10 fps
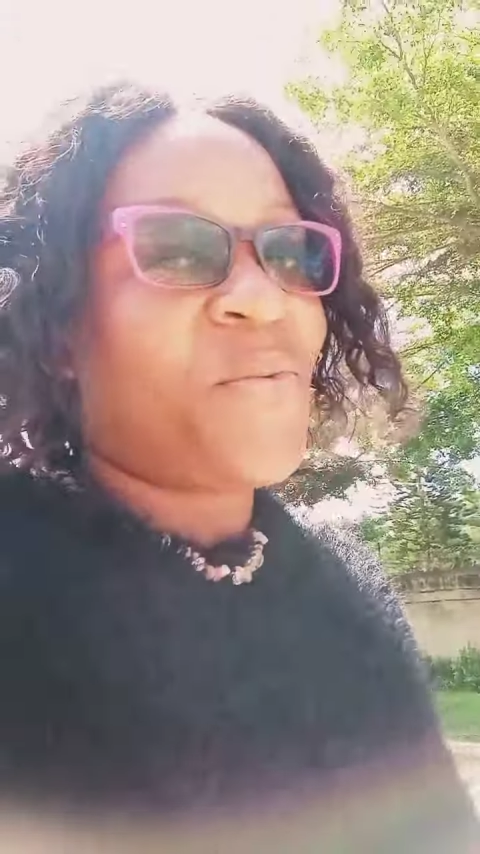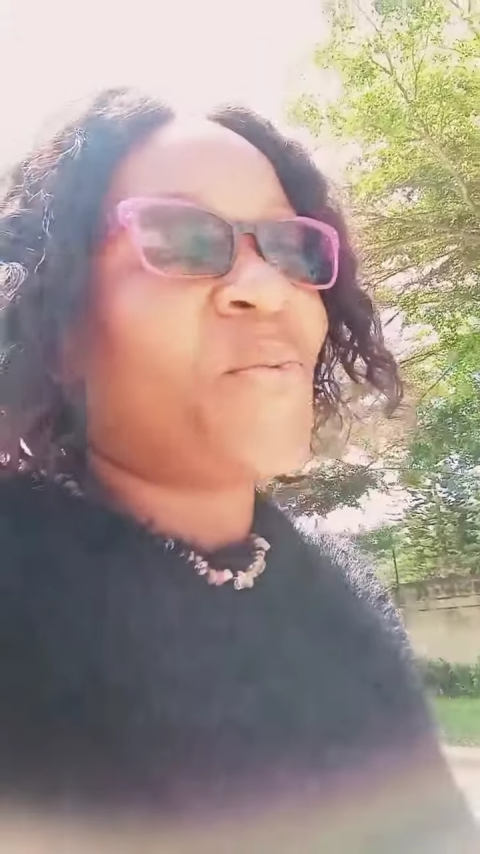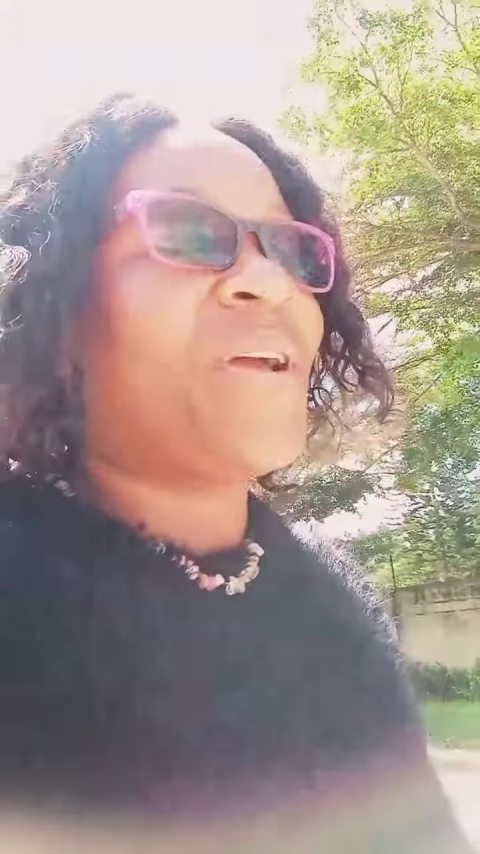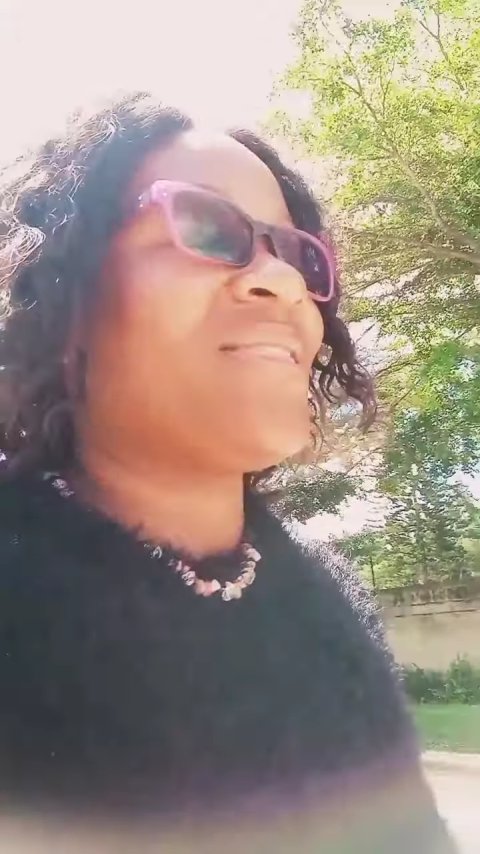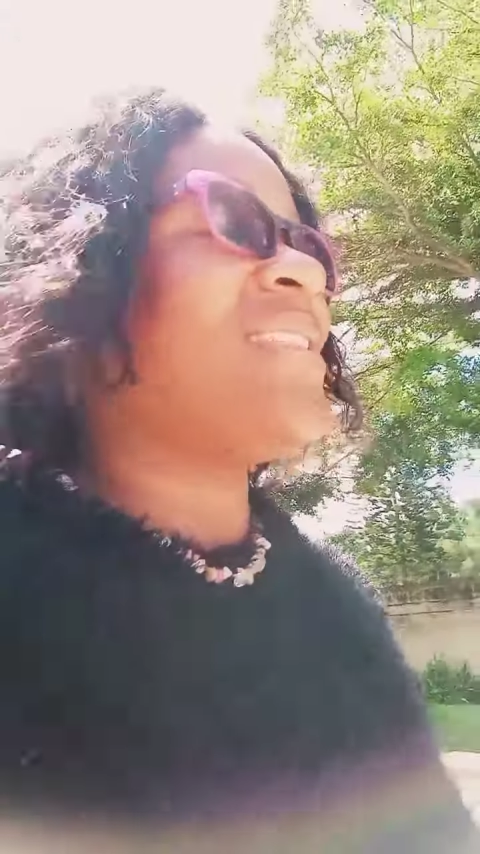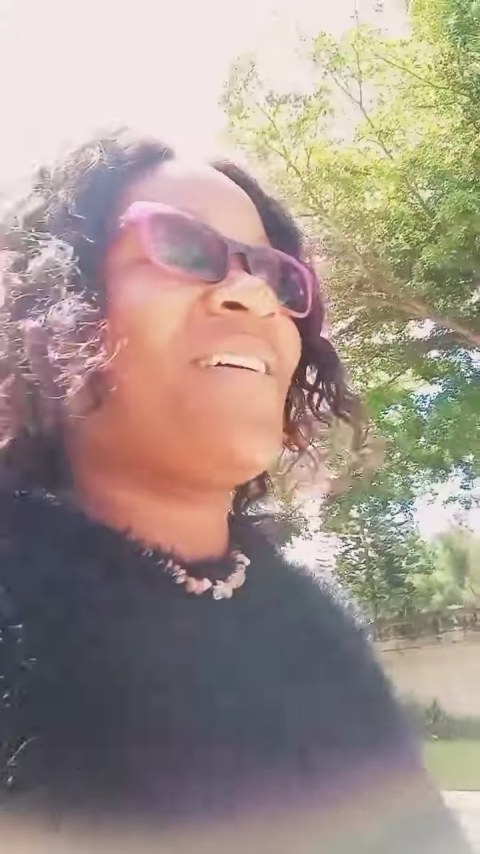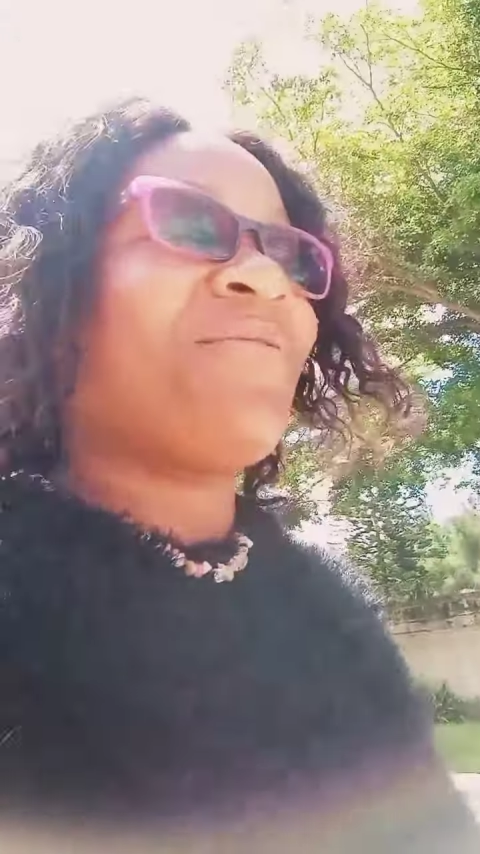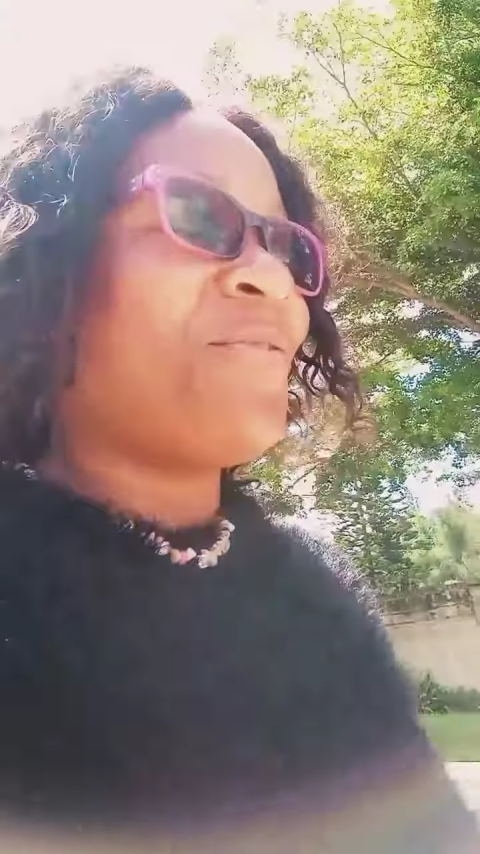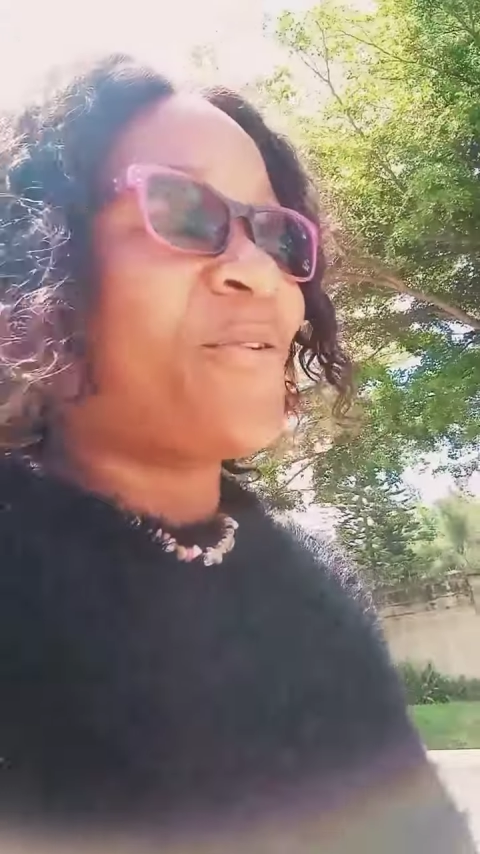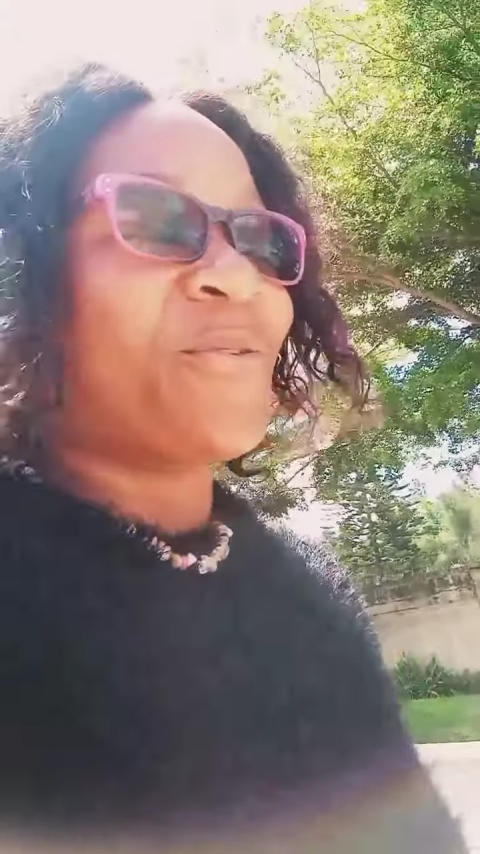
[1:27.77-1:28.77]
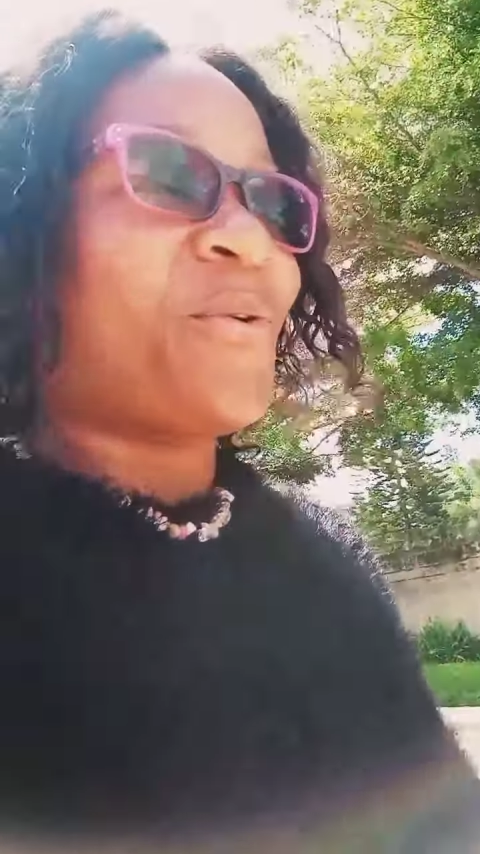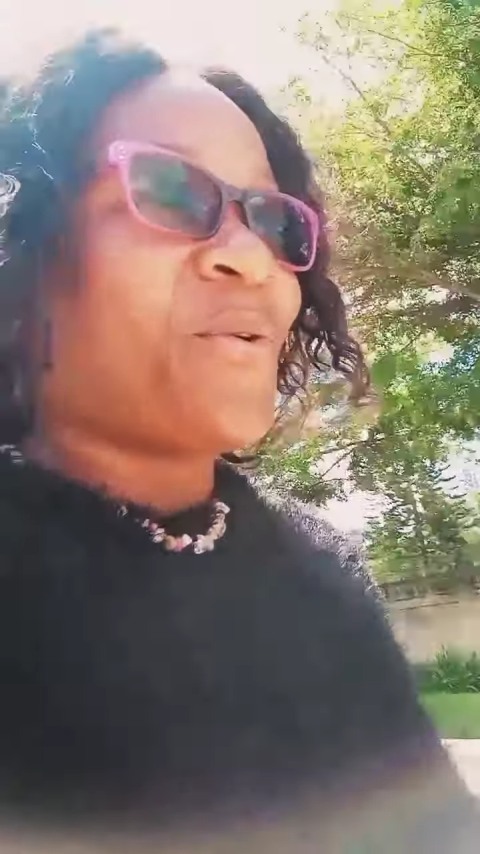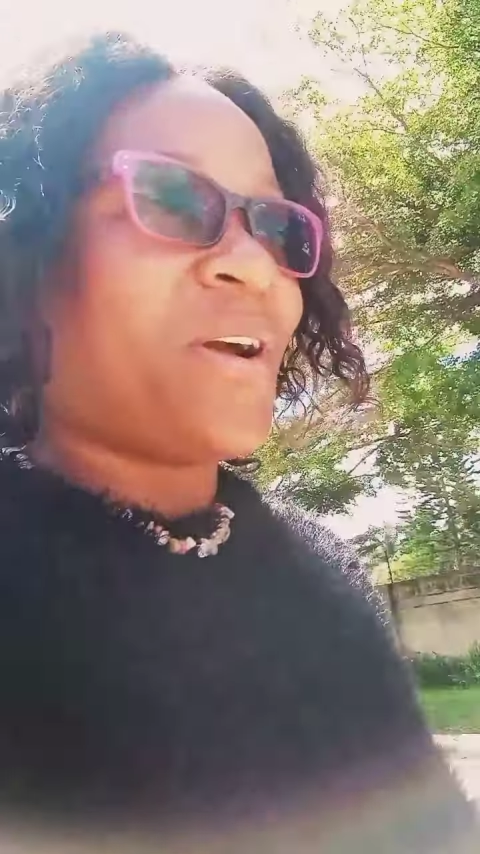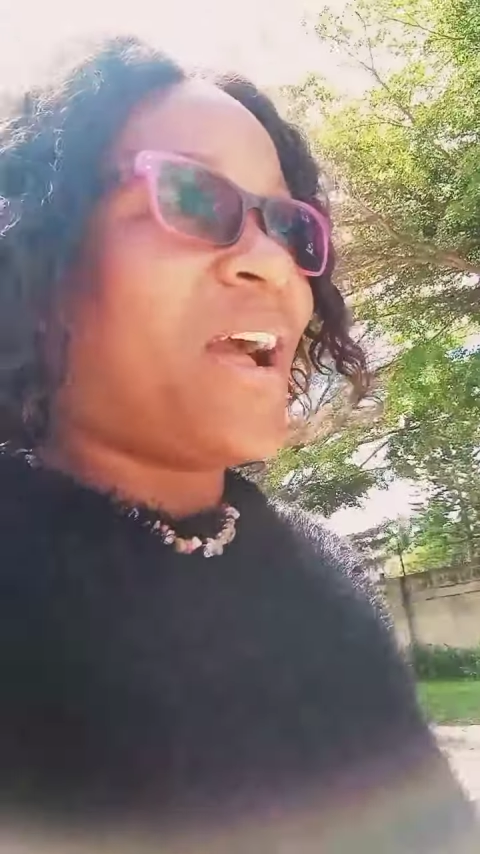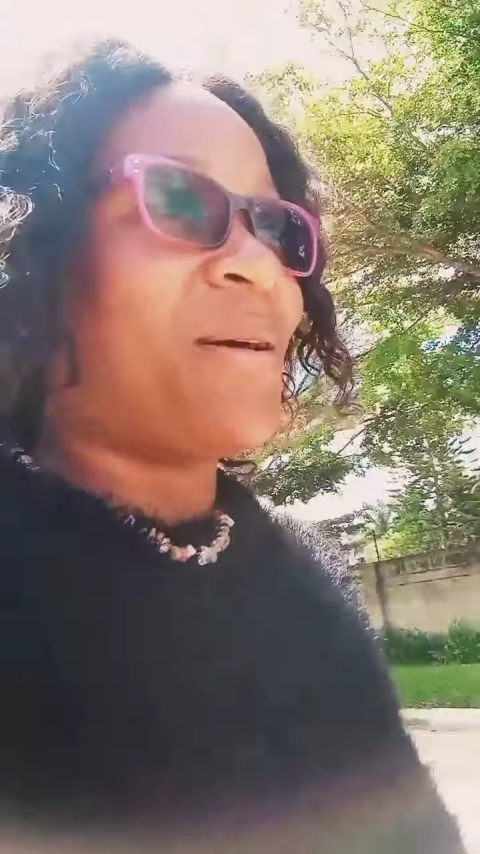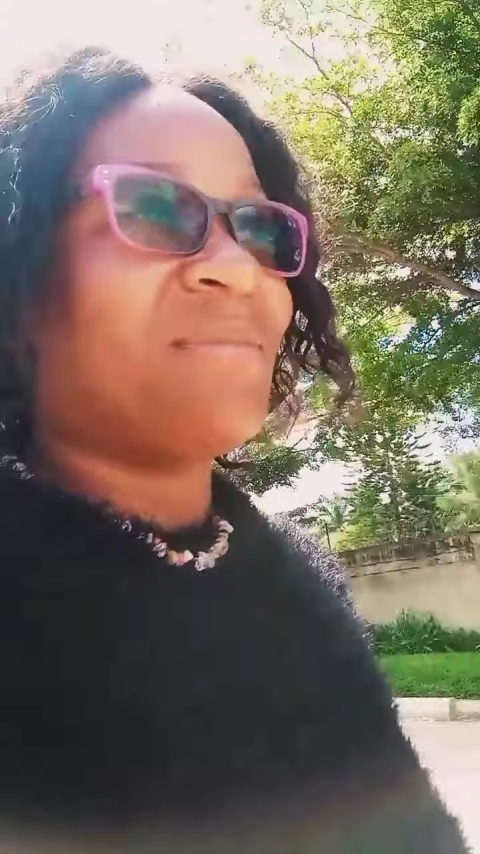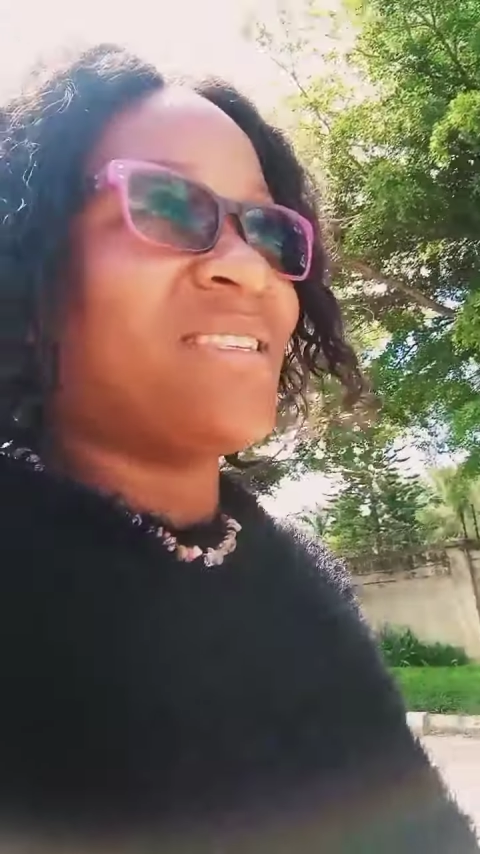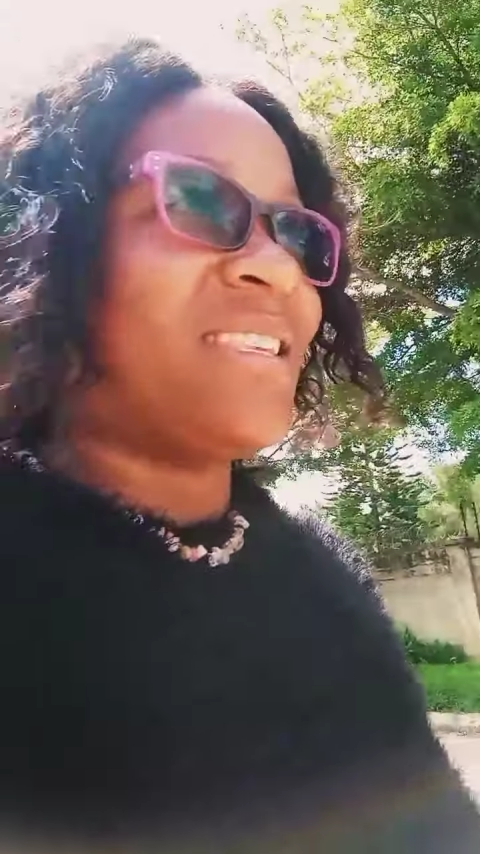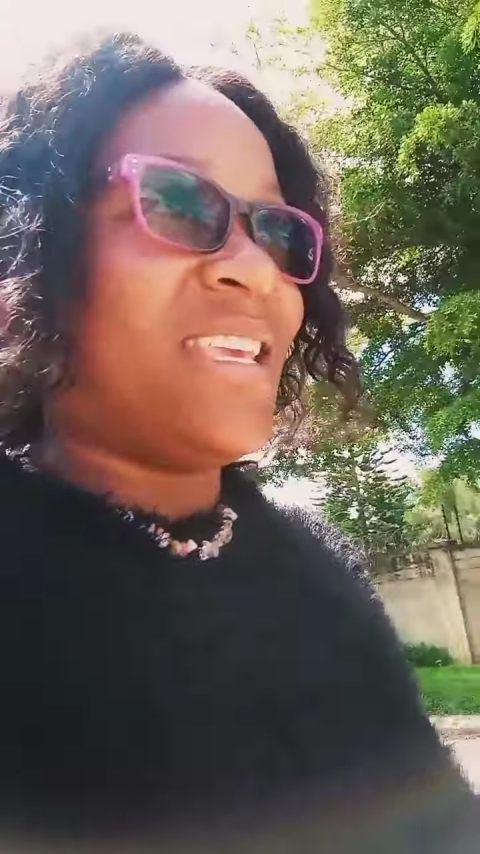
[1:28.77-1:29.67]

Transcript: when that phone call comes